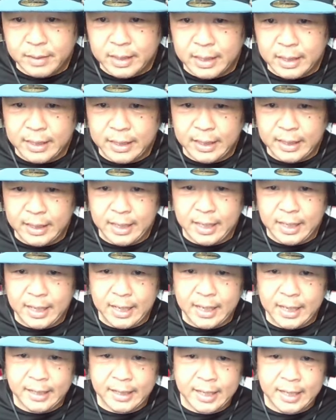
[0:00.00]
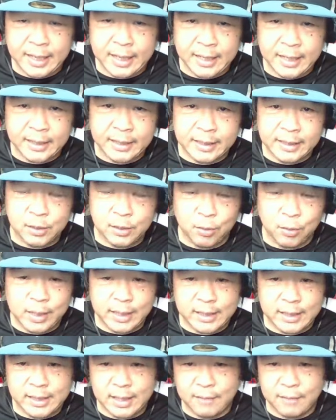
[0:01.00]
Yeah, yeah. It's
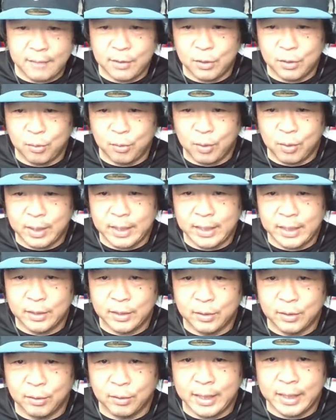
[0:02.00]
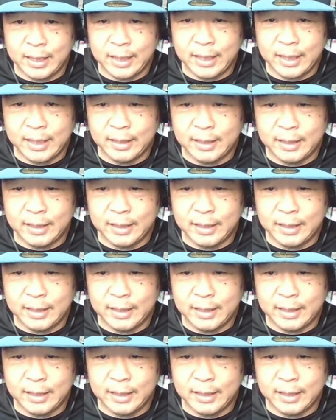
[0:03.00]
27 23.